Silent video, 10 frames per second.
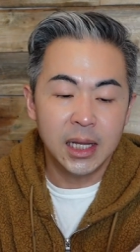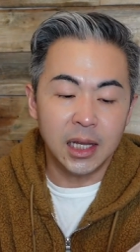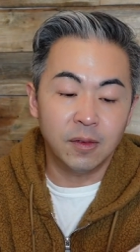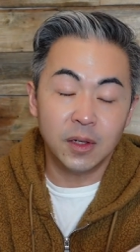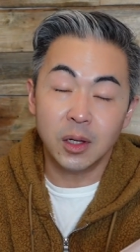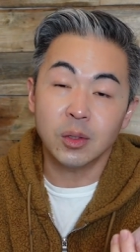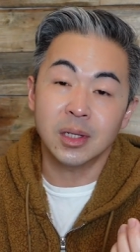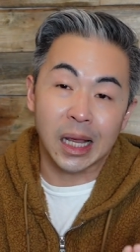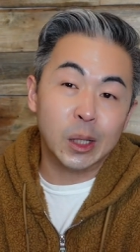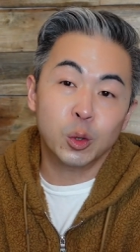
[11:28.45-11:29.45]
Even though it's
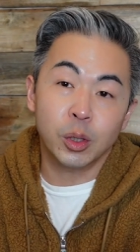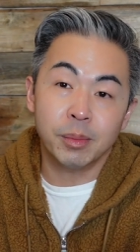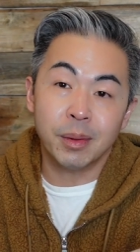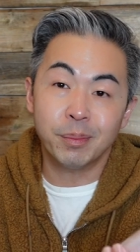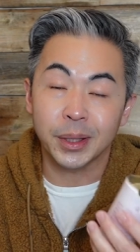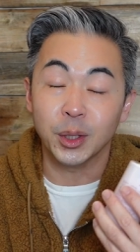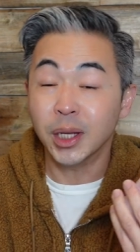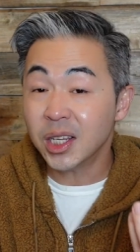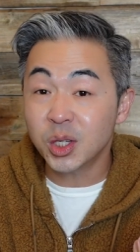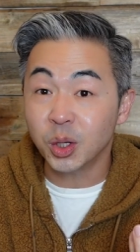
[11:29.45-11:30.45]
night treatment, but you
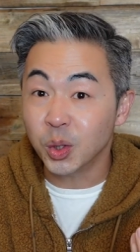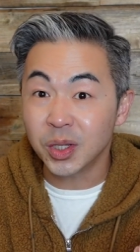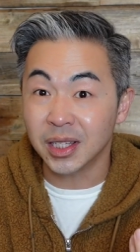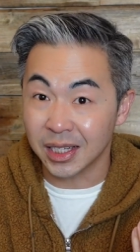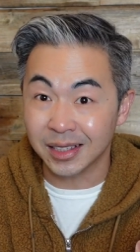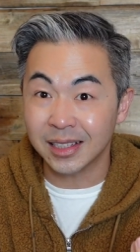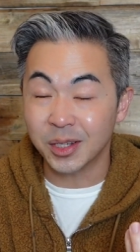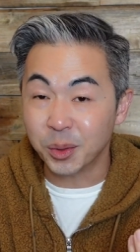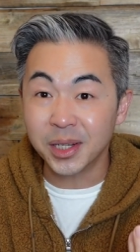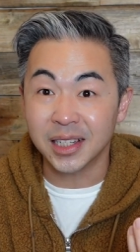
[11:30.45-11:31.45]
can still use it
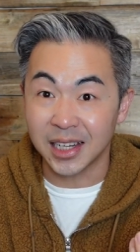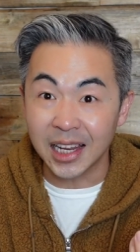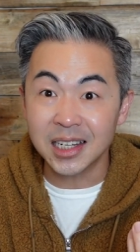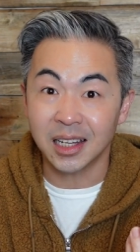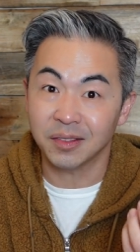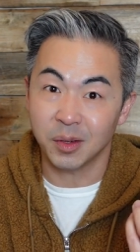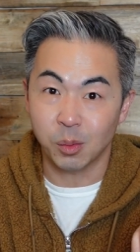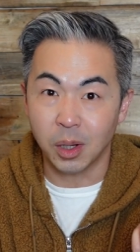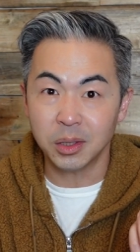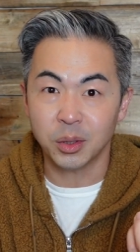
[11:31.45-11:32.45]
during the daytime if you
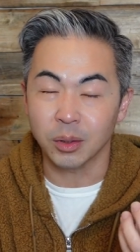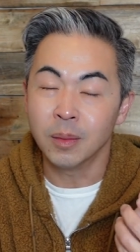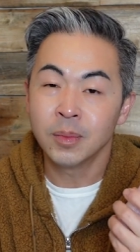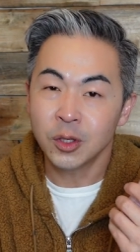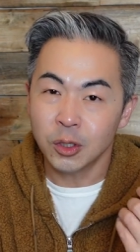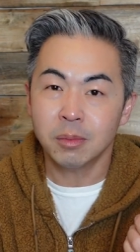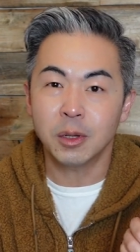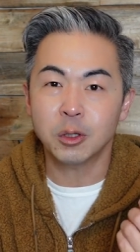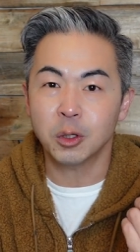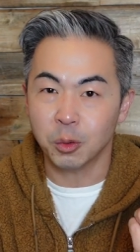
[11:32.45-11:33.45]
want to. Just make
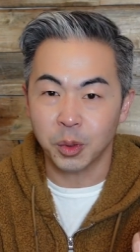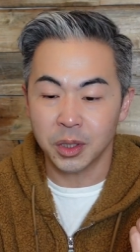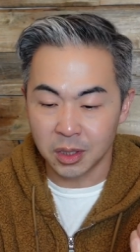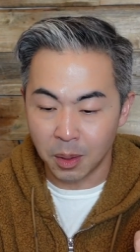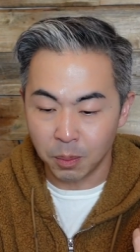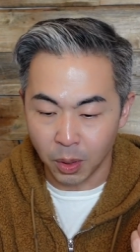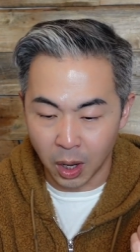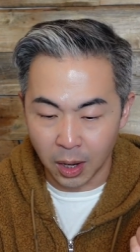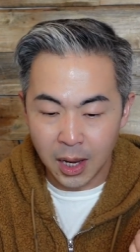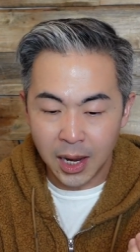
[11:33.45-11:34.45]
sure you wear
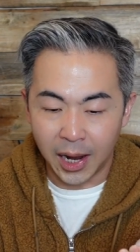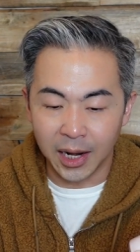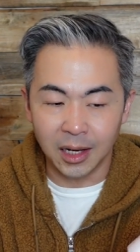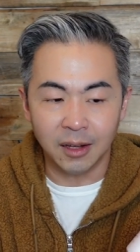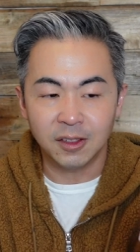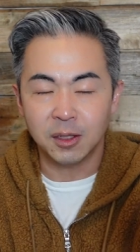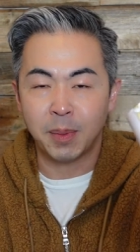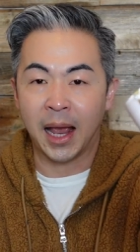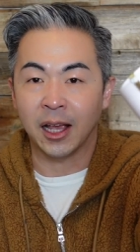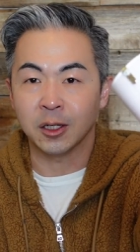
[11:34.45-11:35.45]
sunblock. I love this
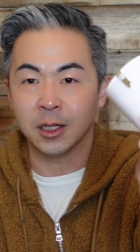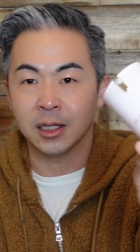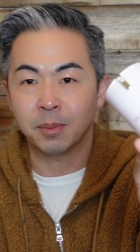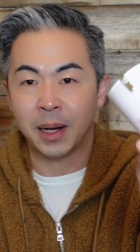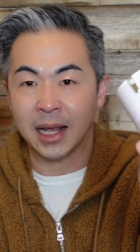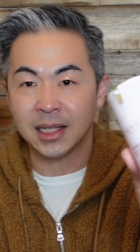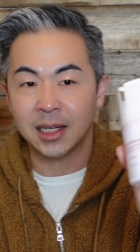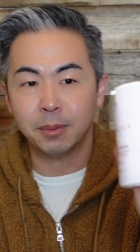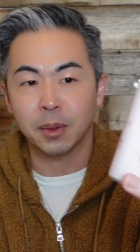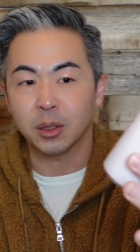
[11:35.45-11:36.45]
packaging. It's
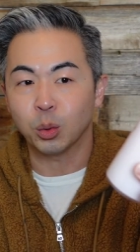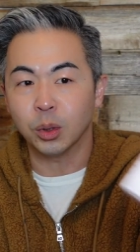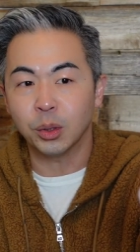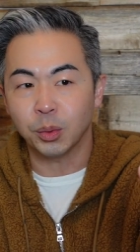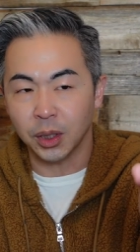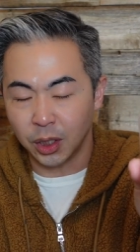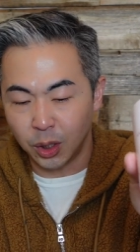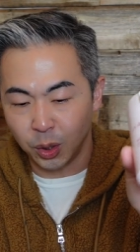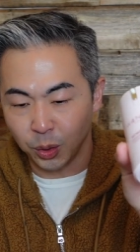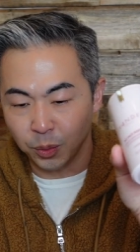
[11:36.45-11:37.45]
plastic, but it's really, really
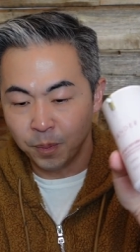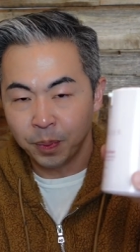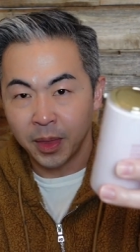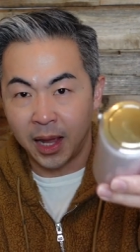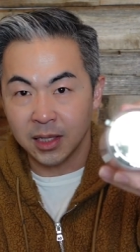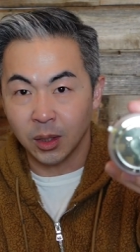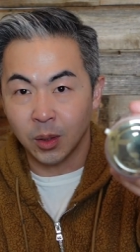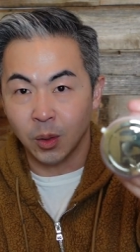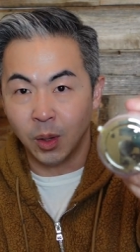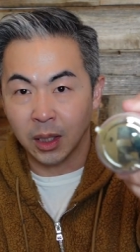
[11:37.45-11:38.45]
cute. Has a
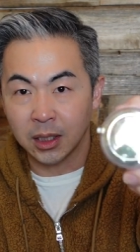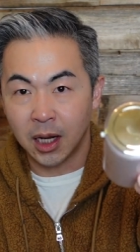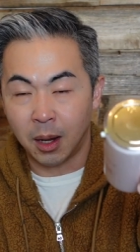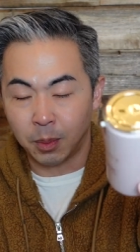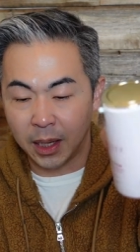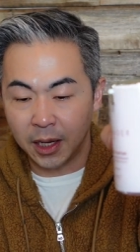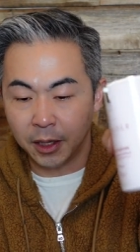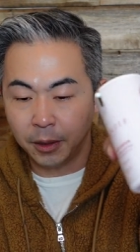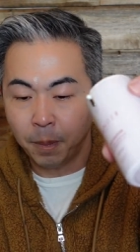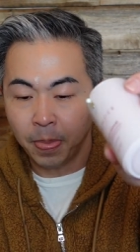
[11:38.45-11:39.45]
gold on the top right
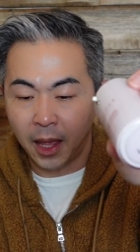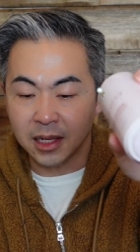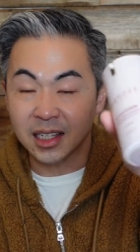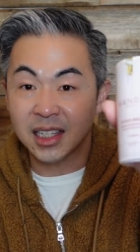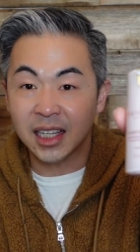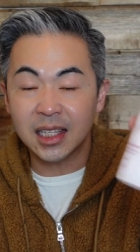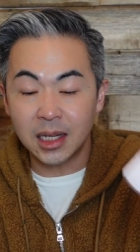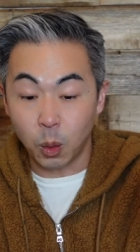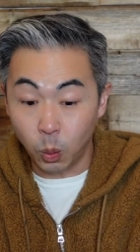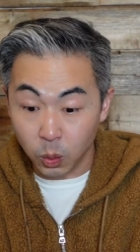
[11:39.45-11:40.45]
here. It's a
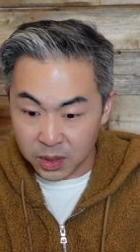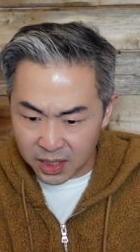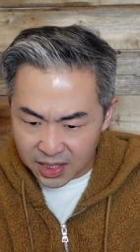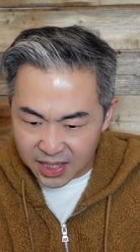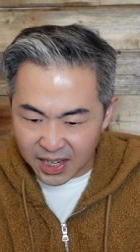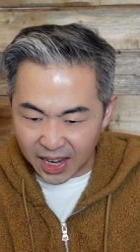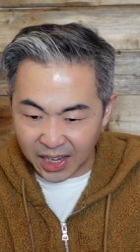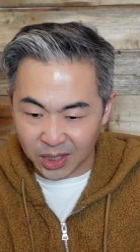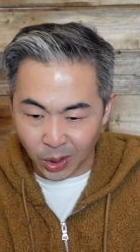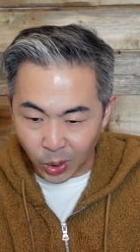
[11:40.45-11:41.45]
60 oh,
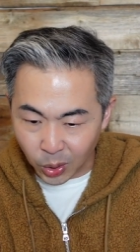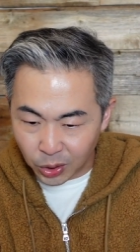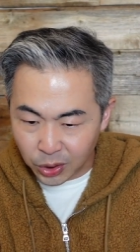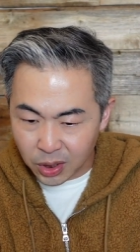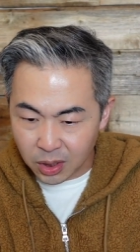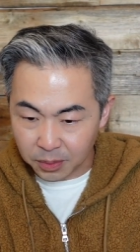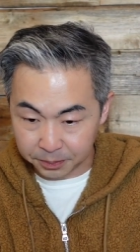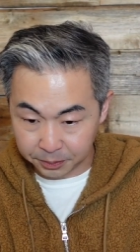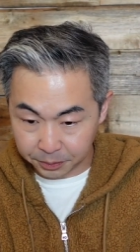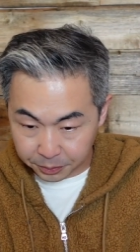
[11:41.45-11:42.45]
$68.
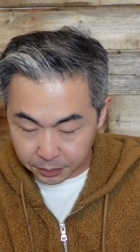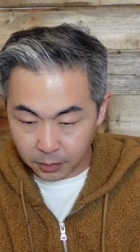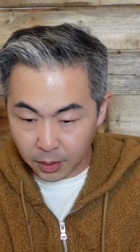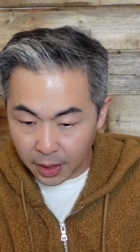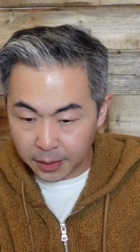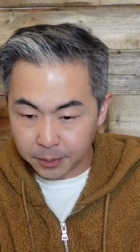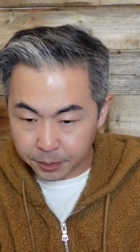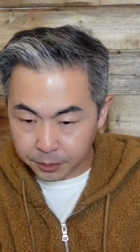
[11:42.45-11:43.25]
Okay.